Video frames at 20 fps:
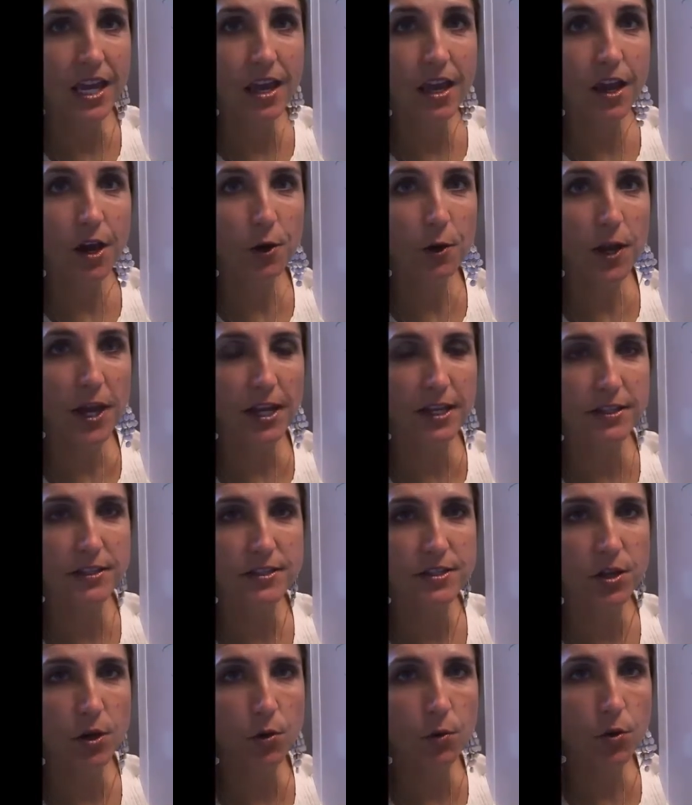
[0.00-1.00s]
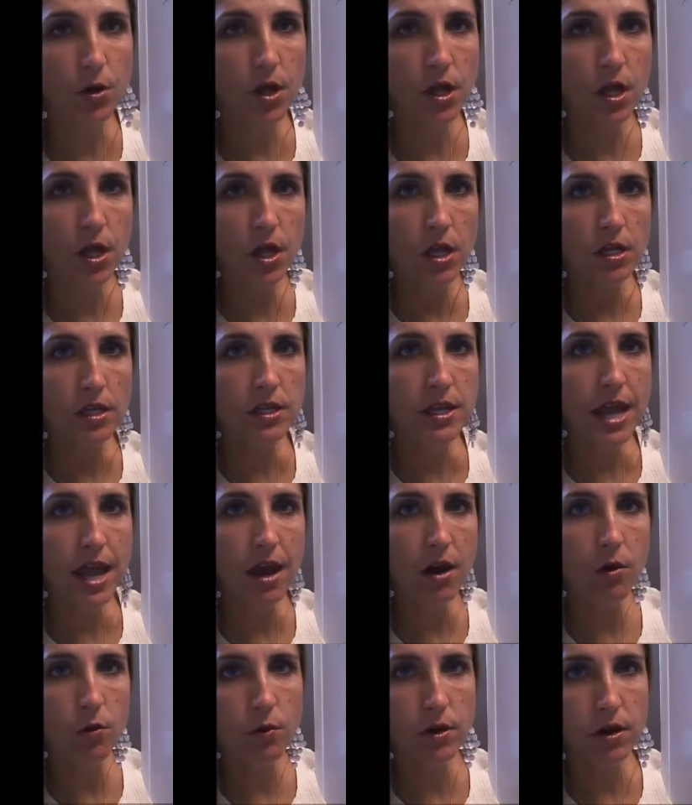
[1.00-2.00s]
Okay, so
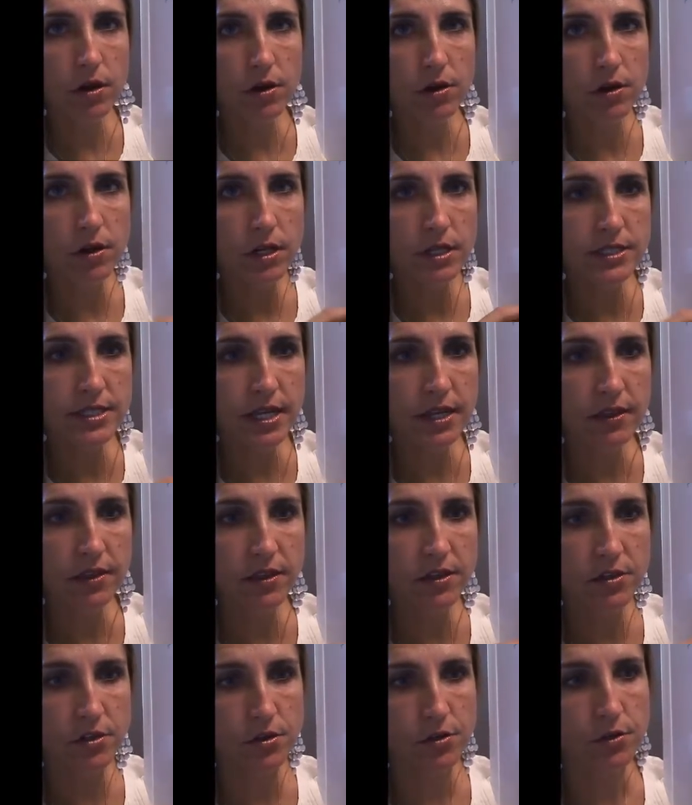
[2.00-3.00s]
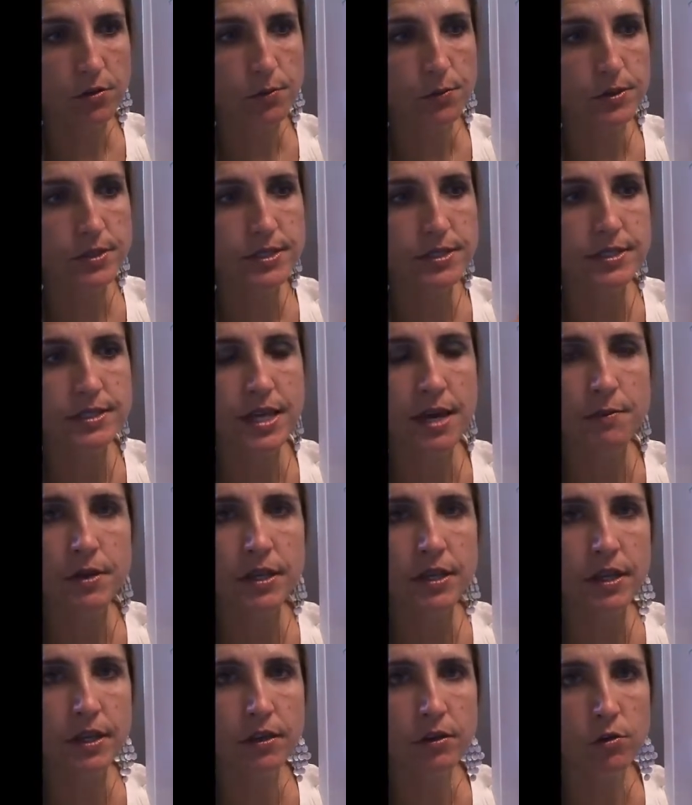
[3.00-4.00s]
now we are going to take the terms debit
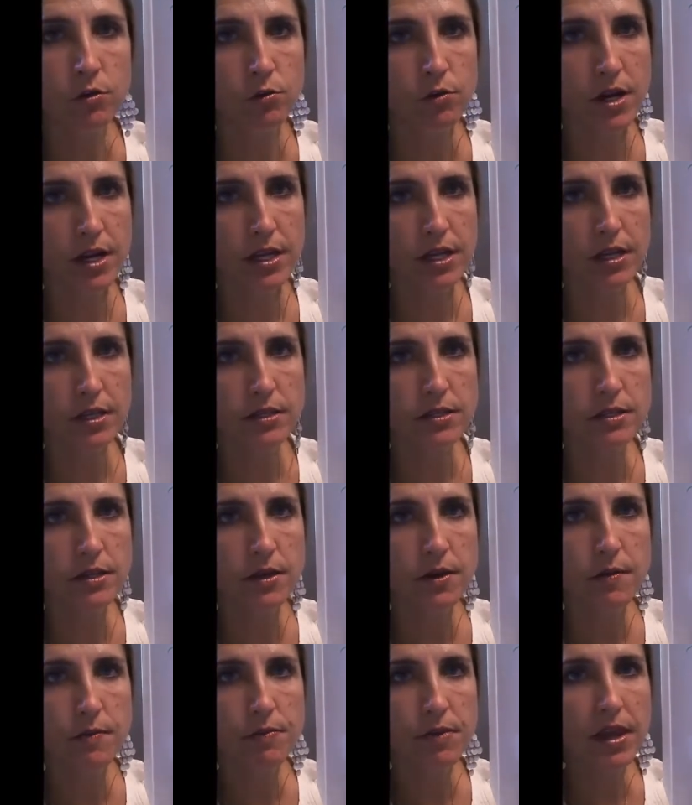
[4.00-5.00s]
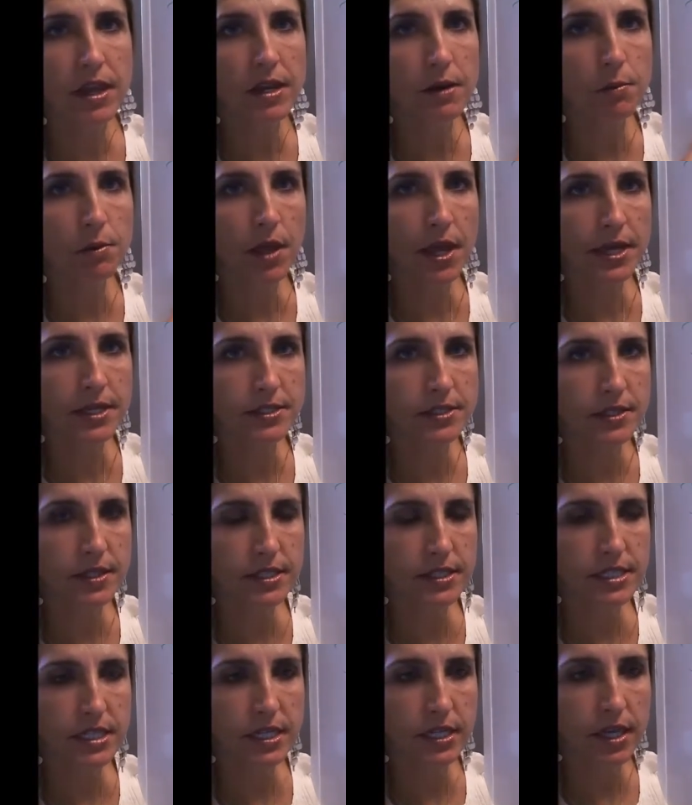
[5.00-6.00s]
and credit and apply it to the
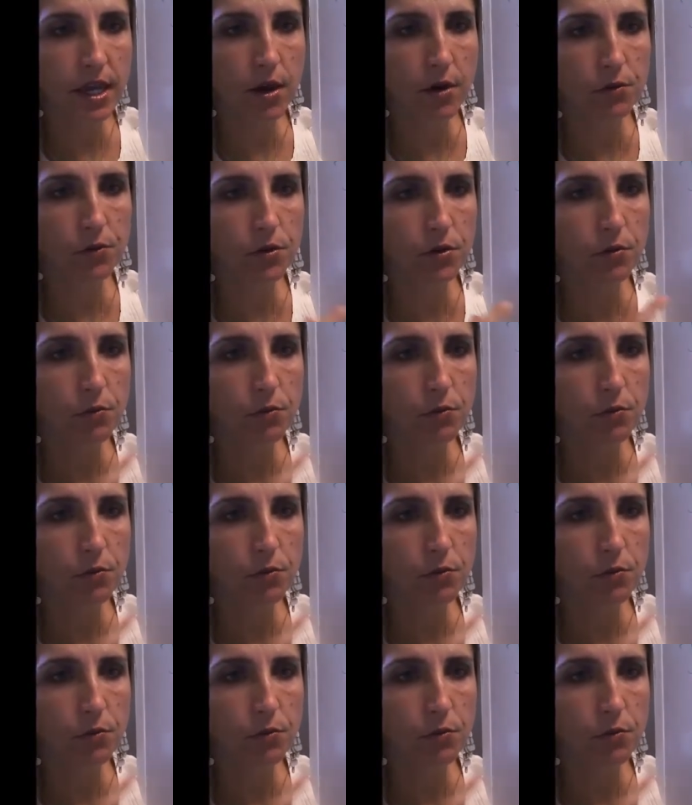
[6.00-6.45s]
T account.